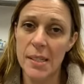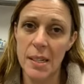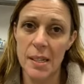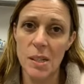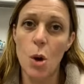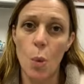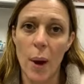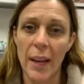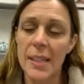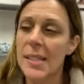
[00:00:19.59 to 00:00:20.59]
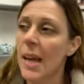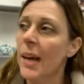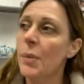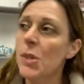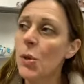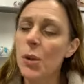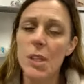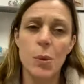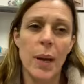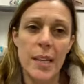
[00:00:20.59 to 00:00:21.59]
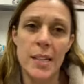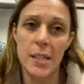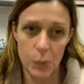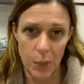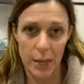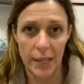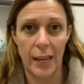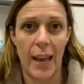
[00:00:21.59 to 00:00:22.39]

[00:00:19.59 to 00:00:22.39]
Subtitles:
it's hot wax, and I was talking to a lady this week